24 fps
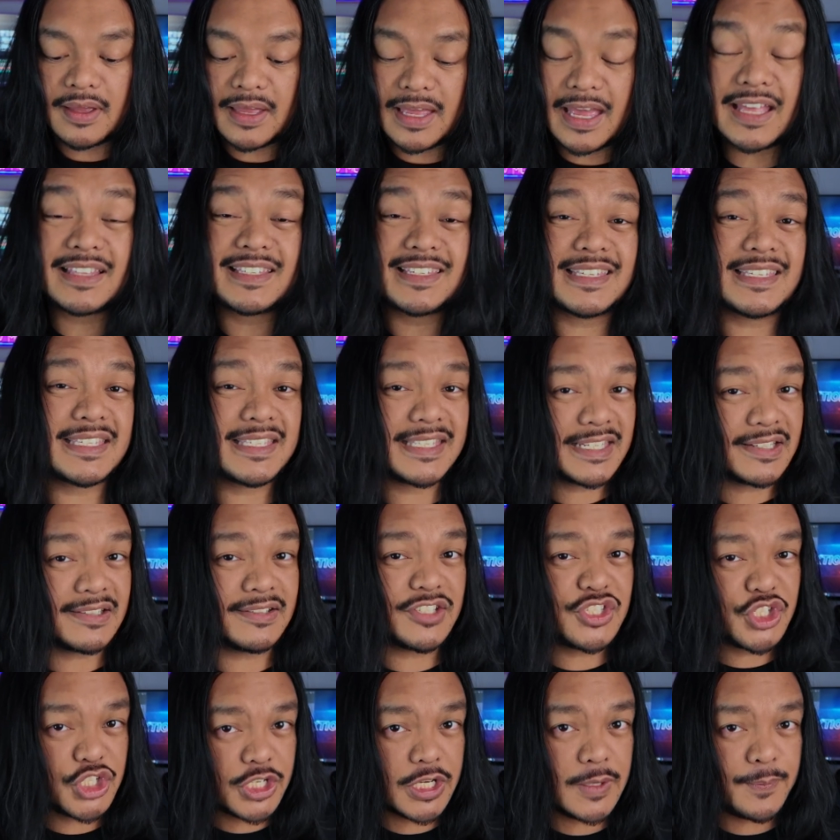it's still
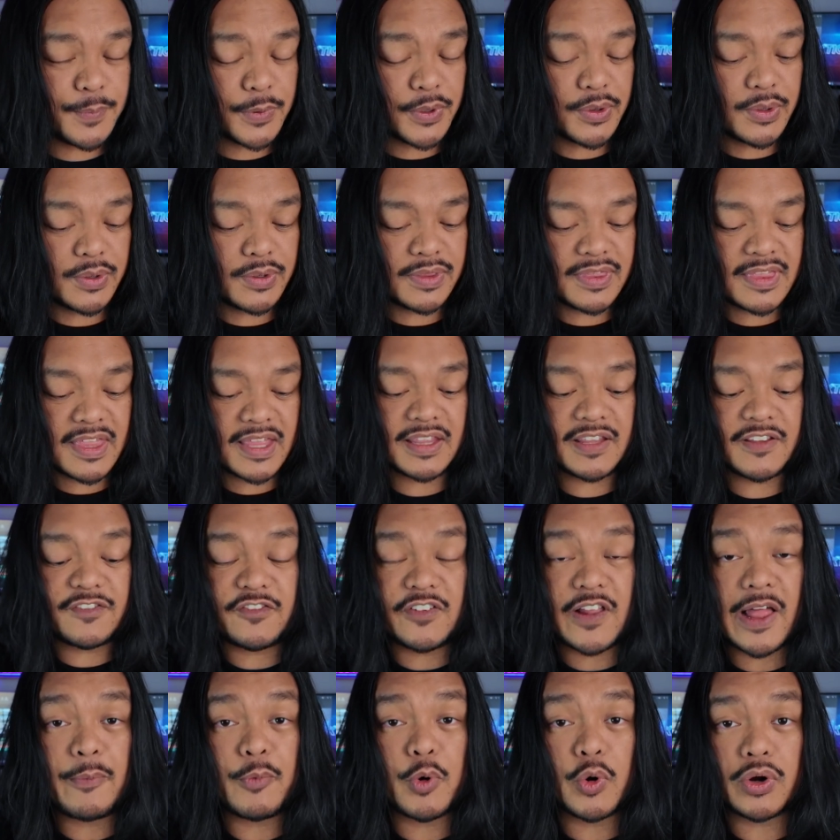cheaper than the
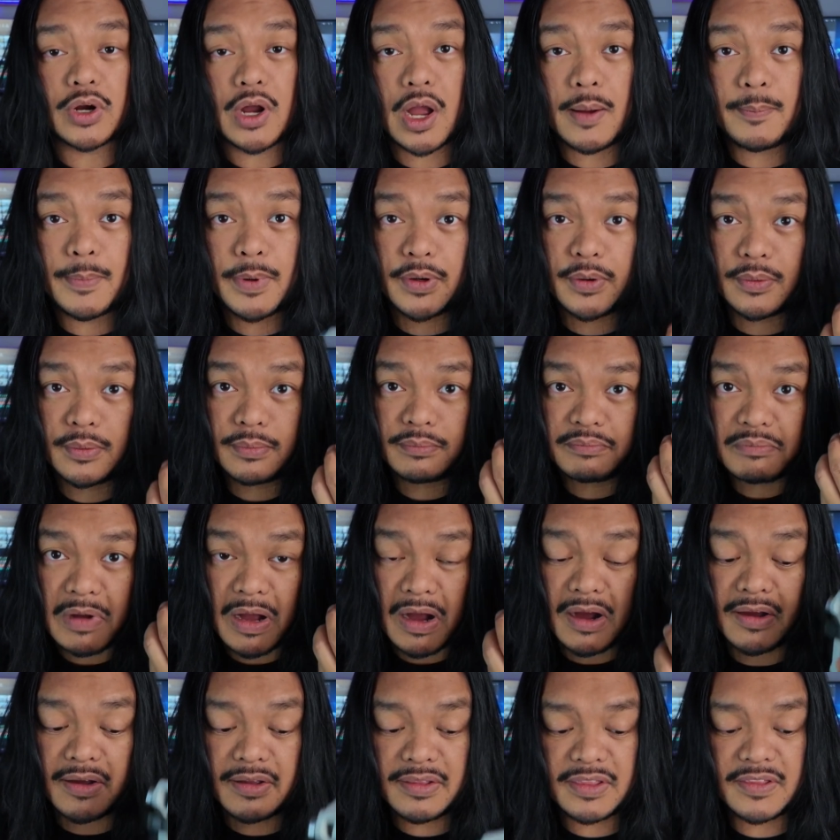Fly More combo
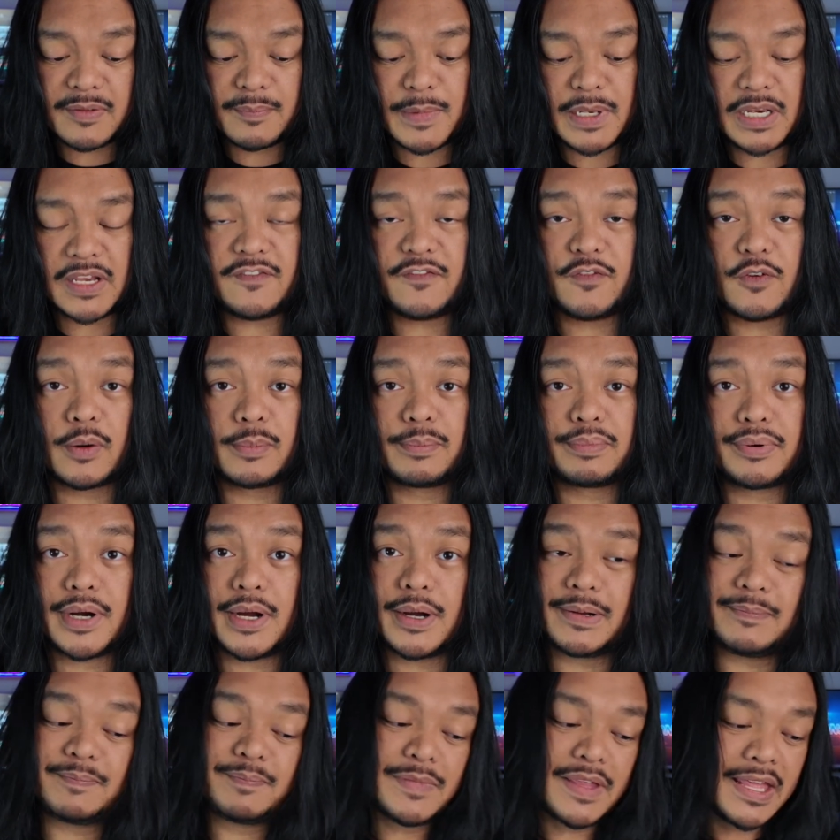on the Mini 4
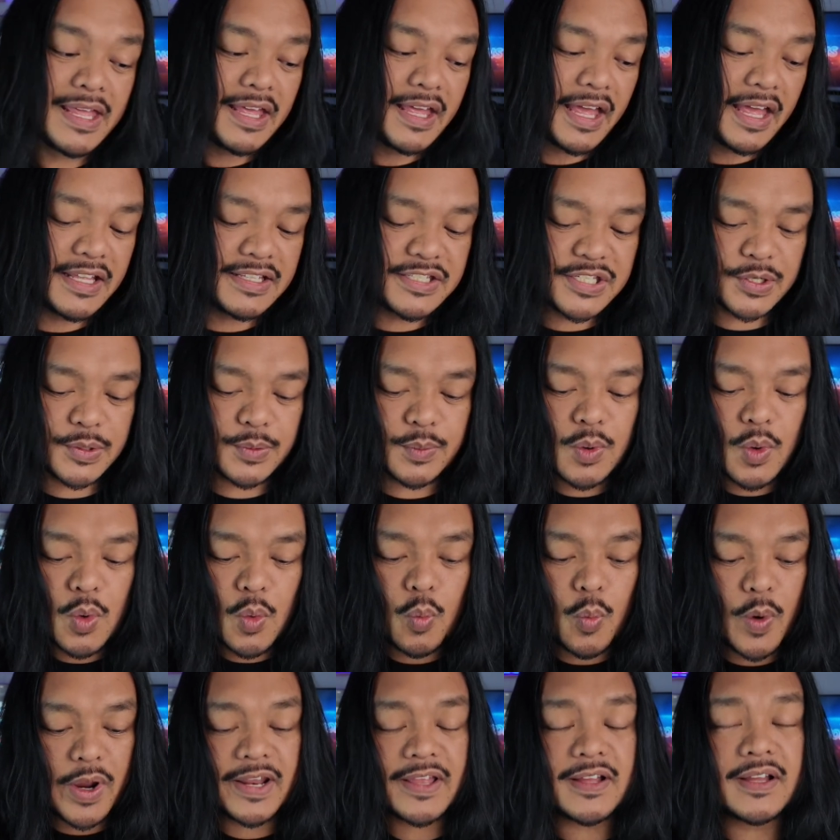Pro. And so
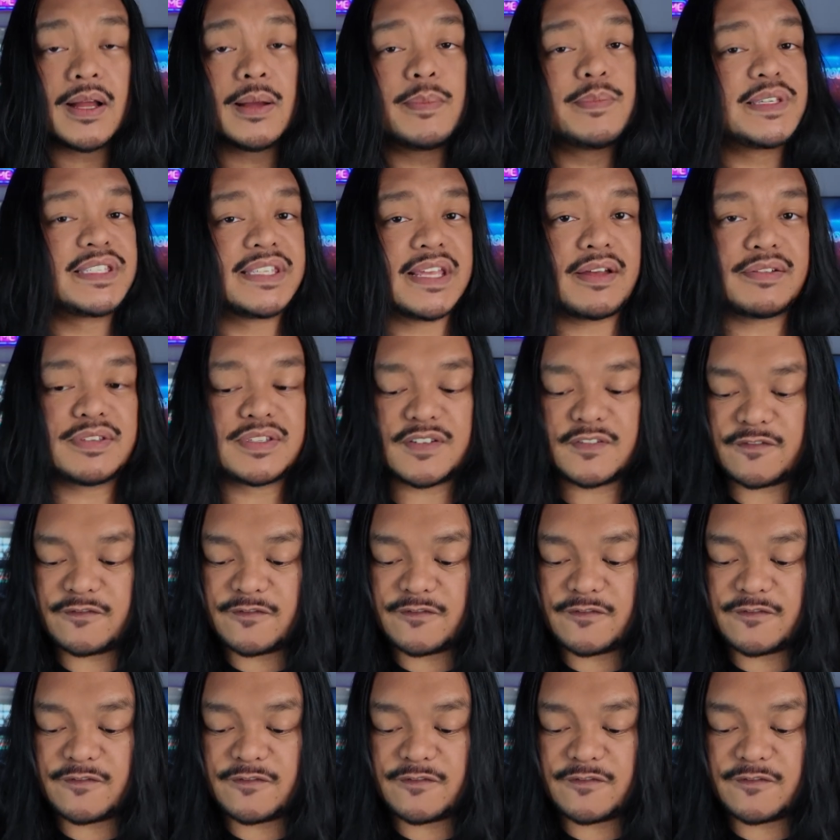when it comes down to